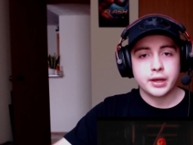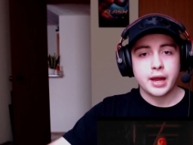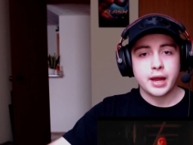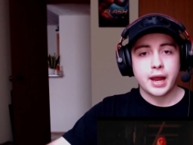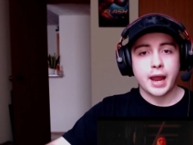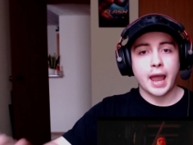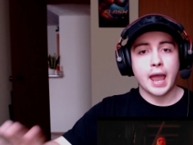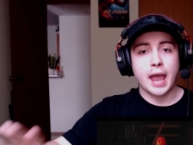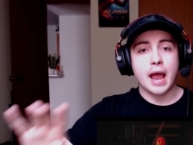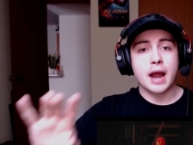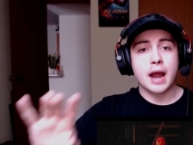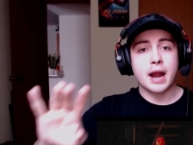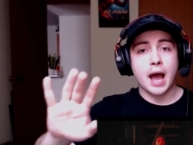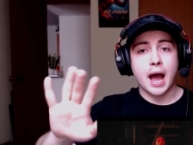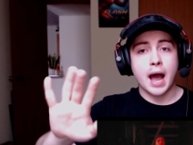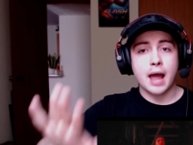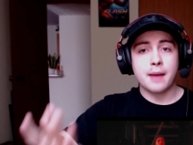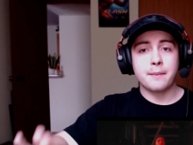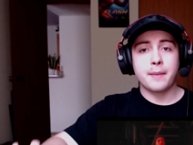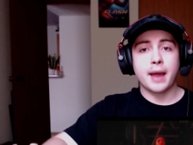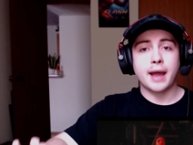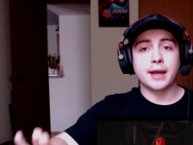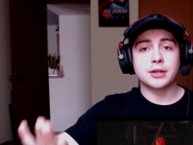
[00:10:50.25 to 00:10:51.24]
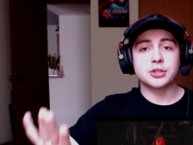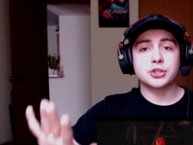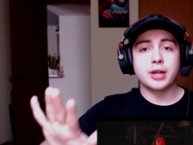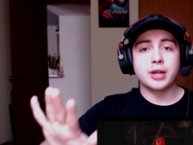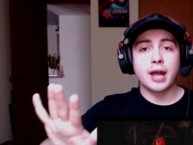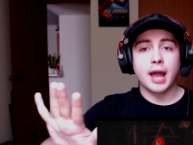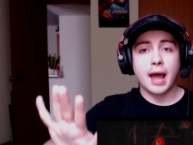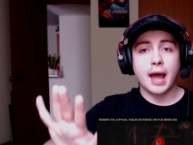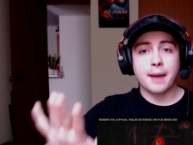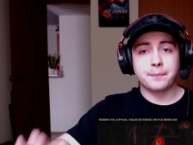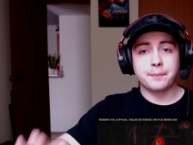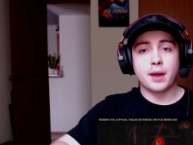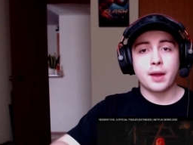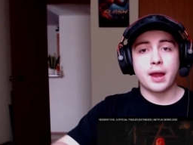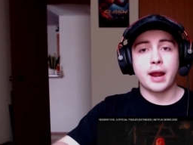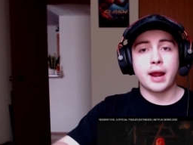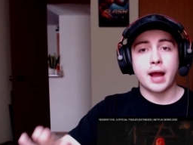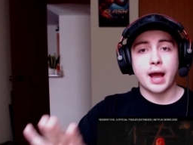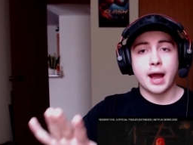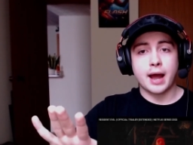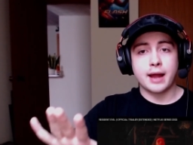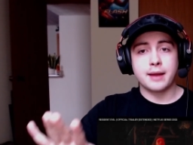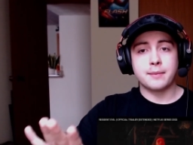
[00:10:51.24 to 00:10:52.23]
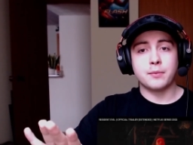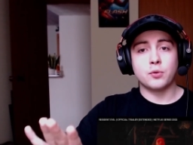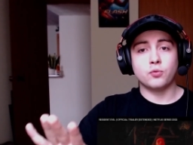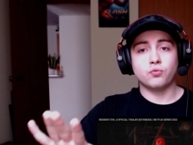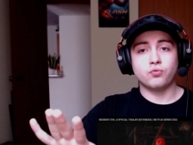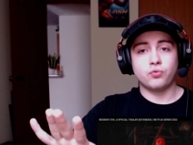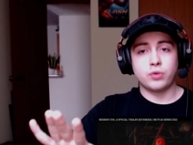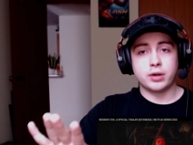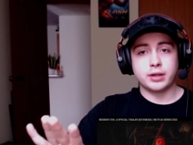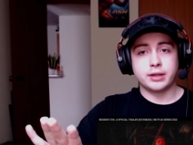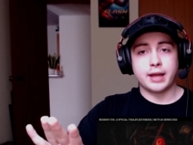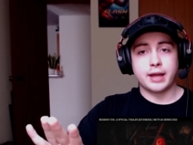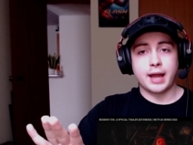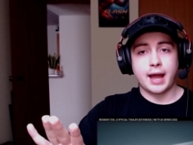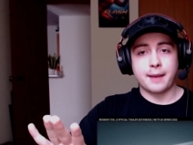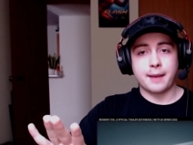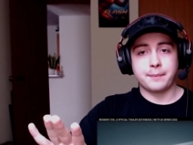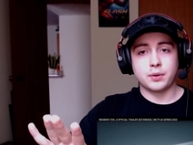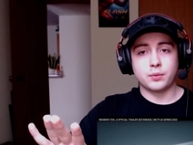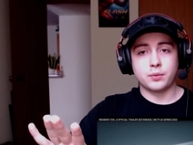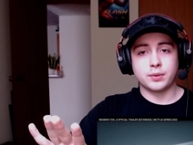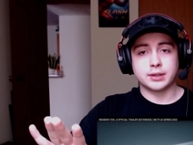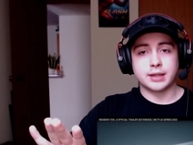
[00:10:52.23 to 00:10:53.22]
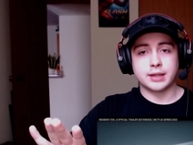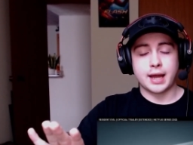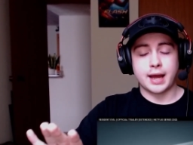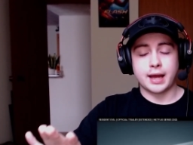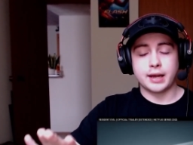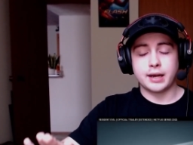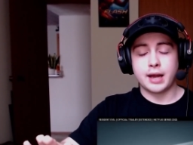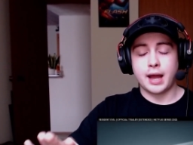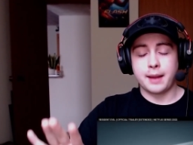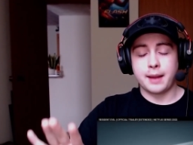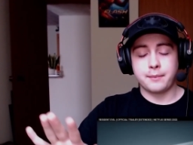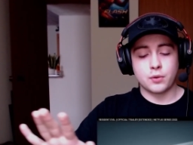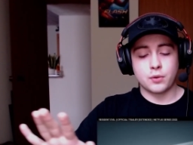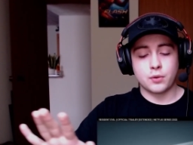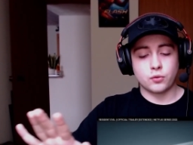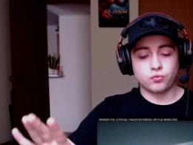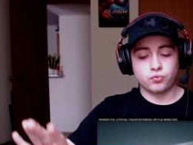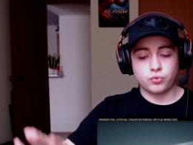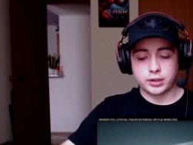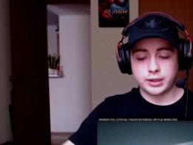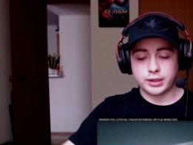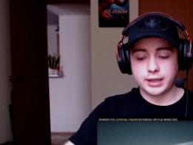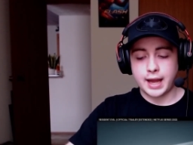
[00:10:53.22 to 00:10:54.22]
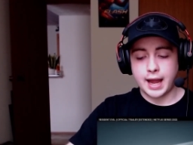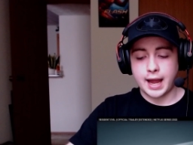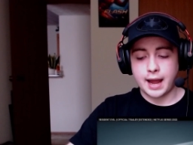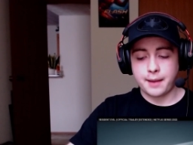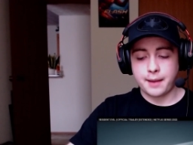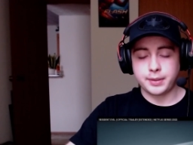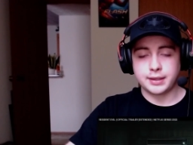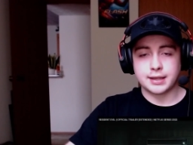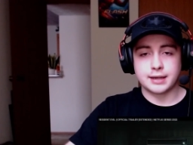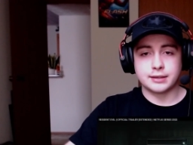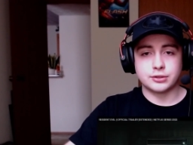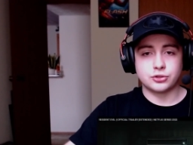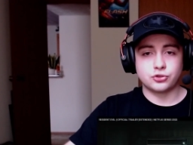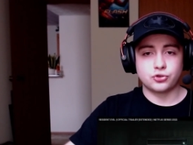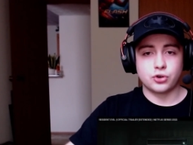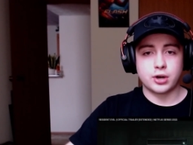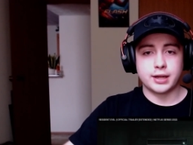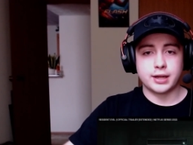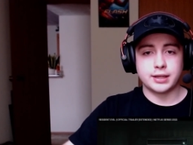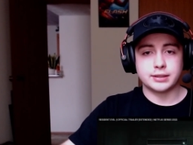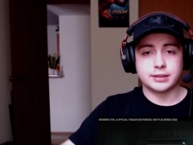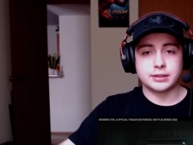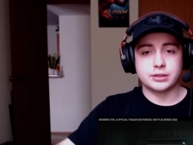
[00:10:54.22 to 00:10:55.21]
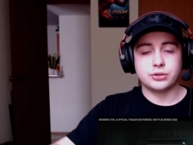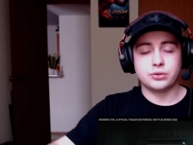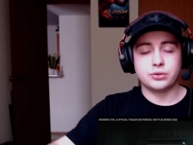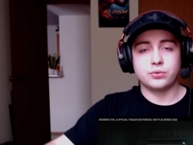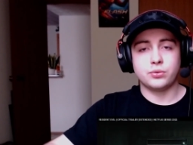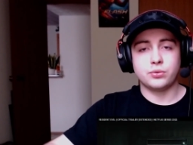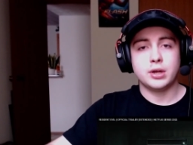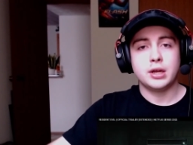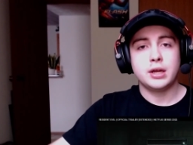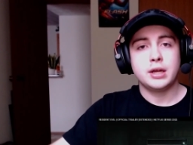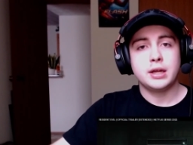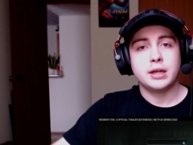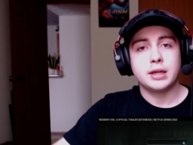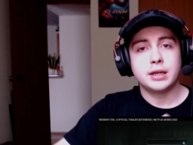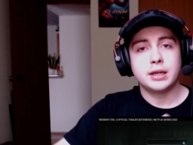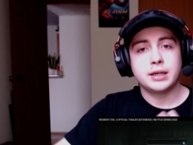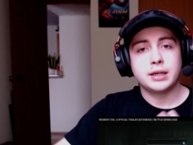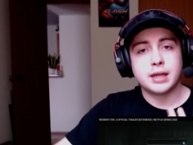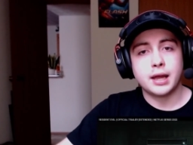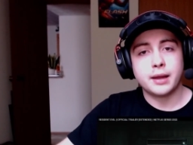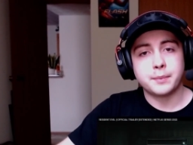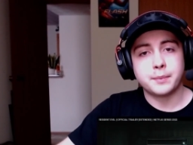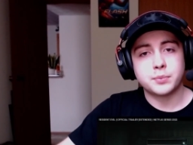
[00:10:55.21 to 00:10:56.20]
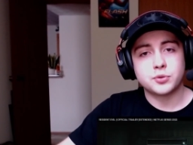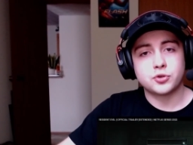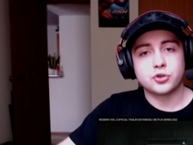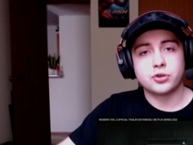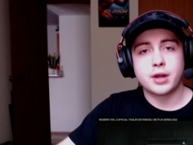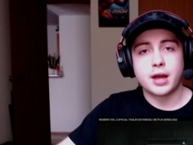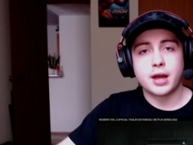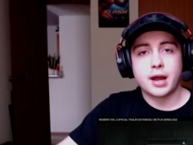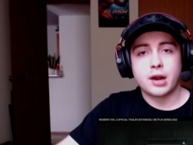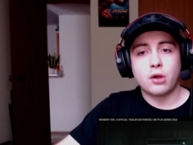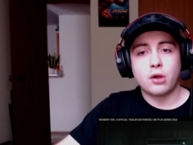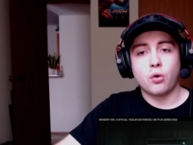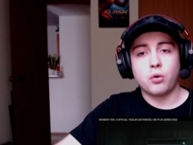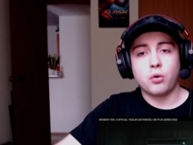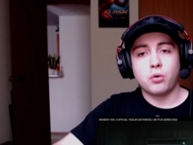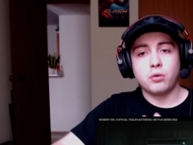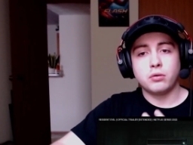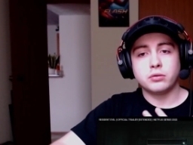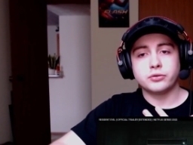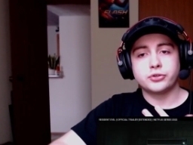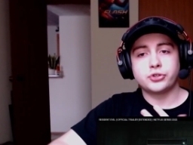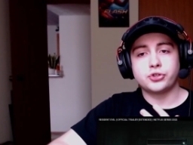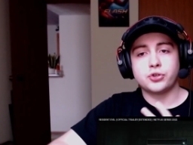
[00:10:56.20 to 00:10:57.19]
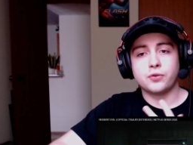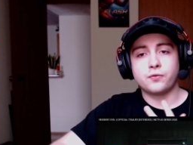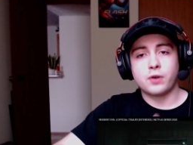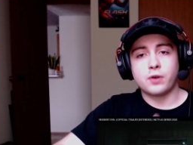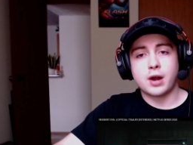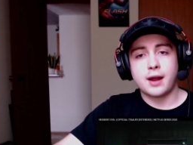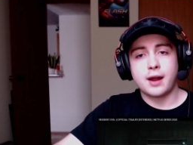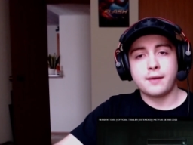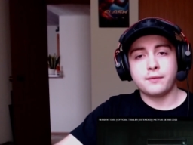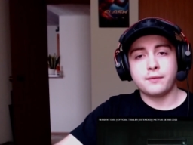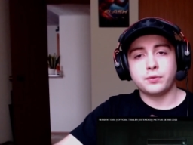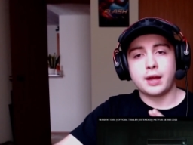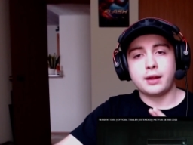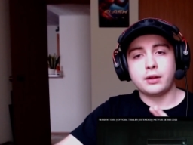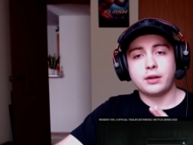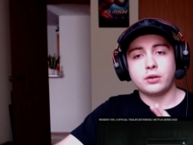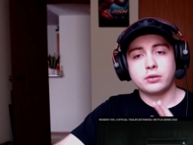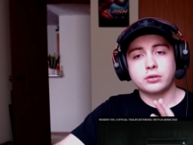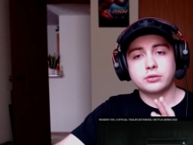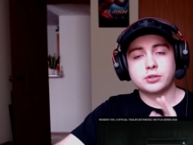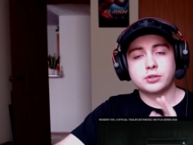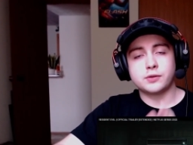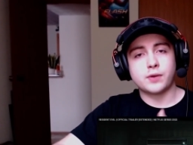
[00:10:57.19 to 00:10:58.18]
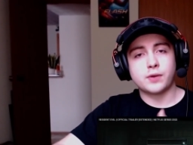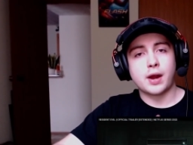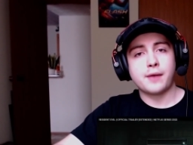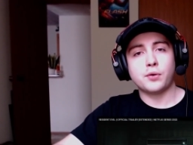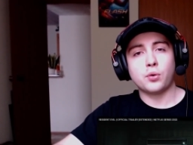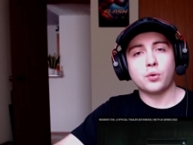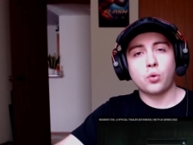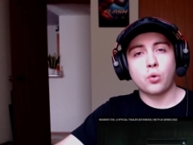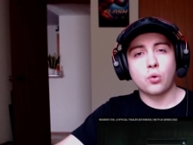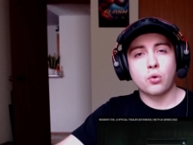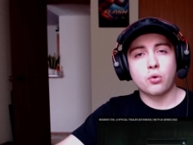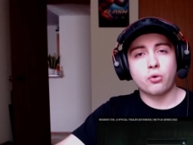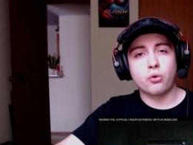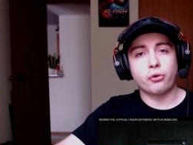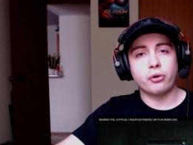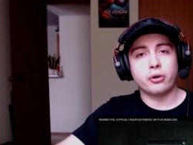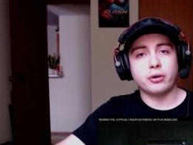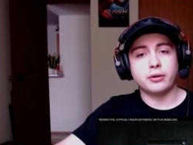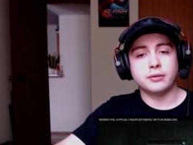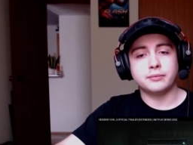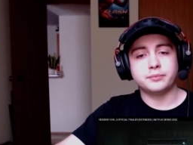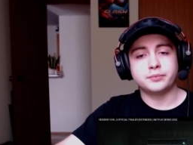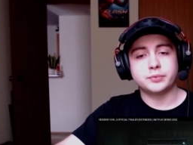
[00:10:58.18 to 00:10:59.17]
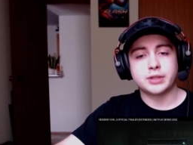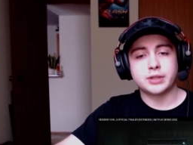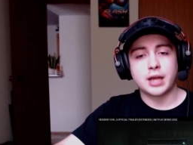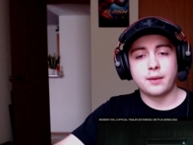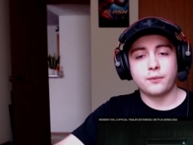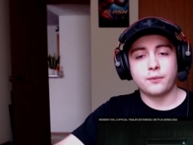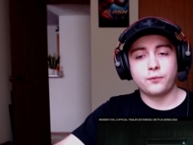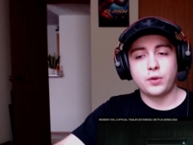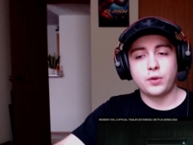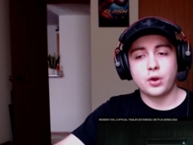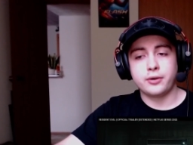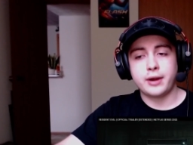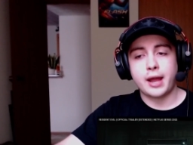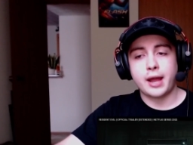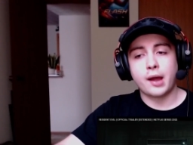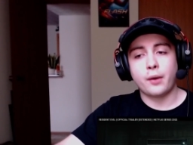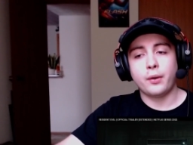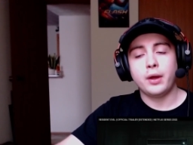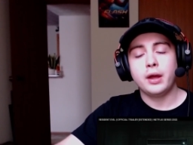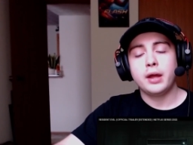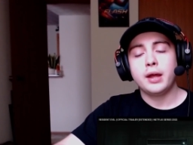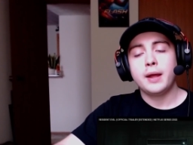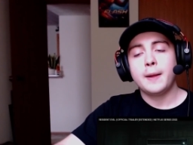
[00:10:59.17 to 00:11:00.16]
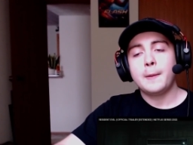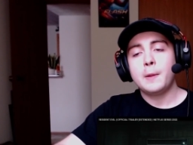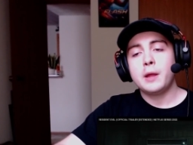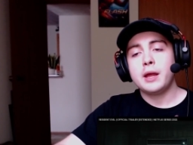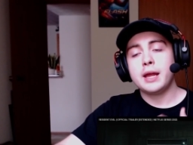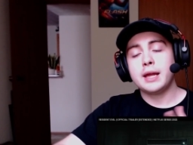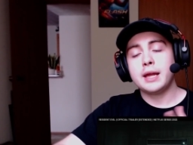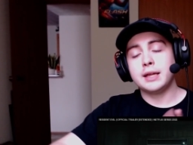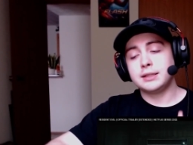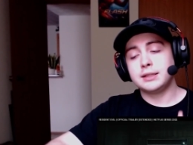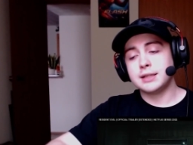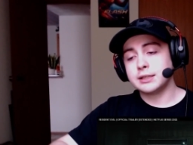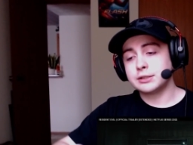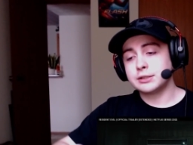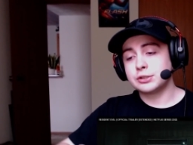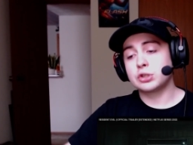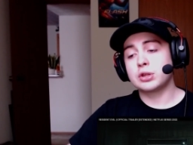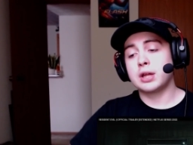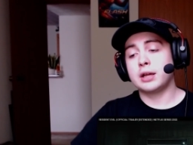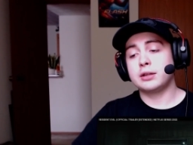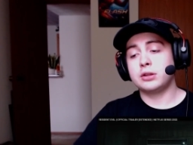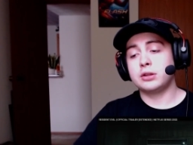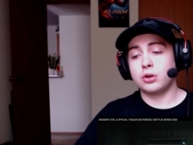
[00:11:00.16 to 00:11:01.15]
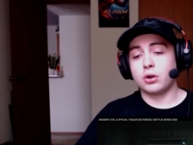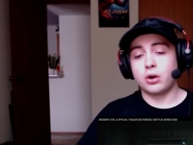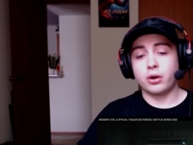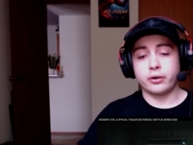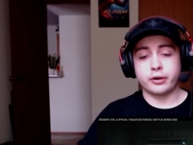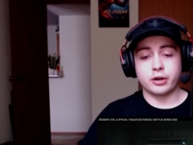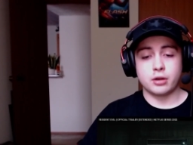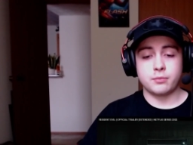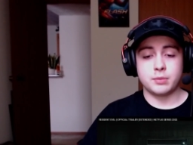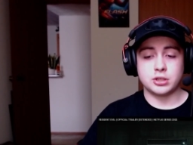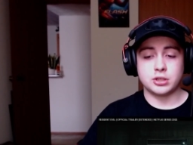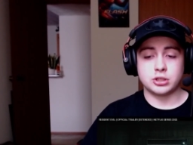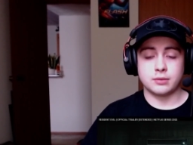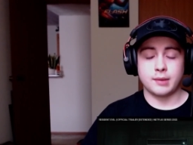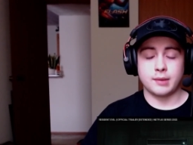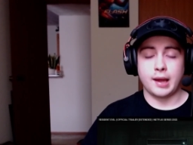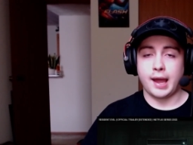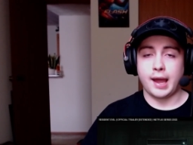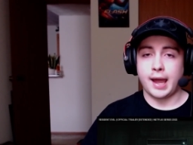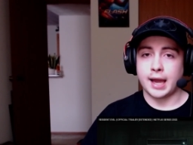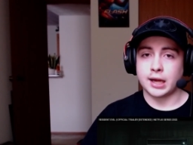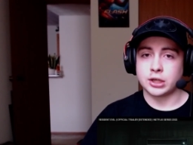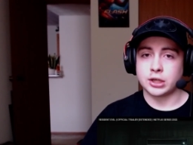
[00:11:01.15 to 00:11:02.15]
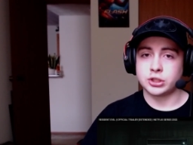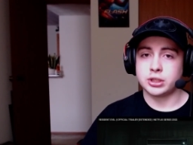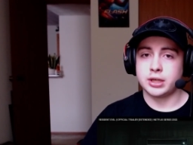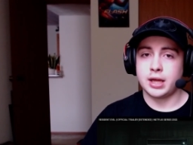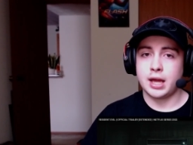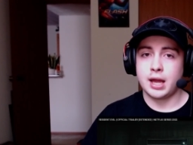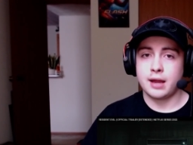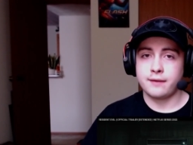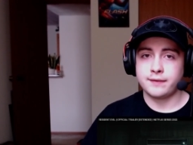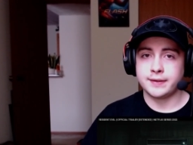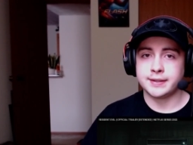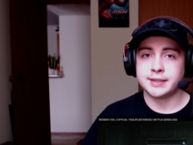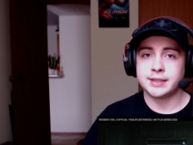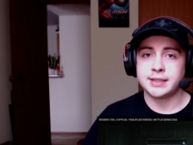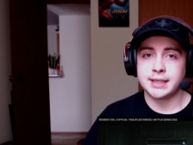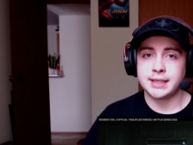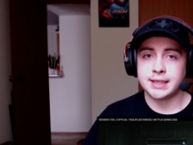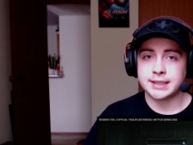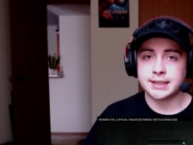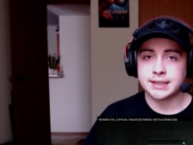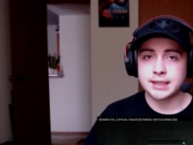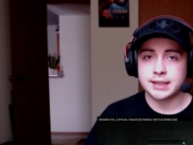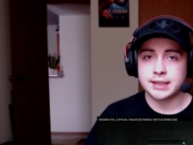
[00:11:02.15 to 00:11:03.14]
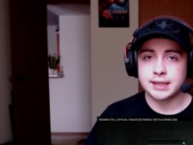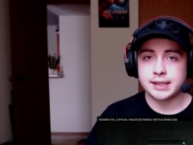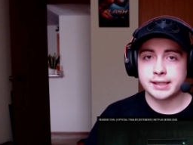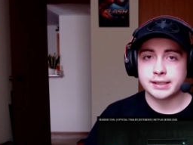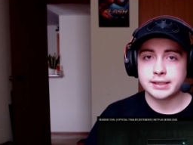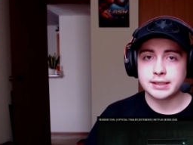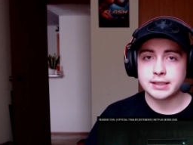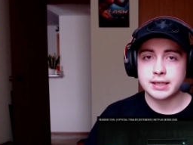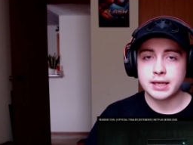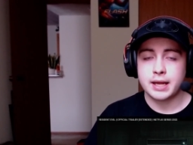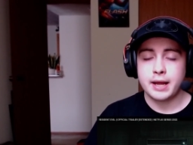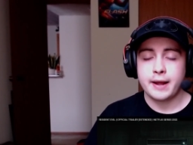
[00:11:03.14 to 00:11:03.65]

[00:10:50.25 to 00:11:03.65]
And I'm actually happy, and I'm really happy with that. I'm really happy that it's trying to capture that survival that survival horror type feel now. It does look like there are going to be some action heavy scenes in this,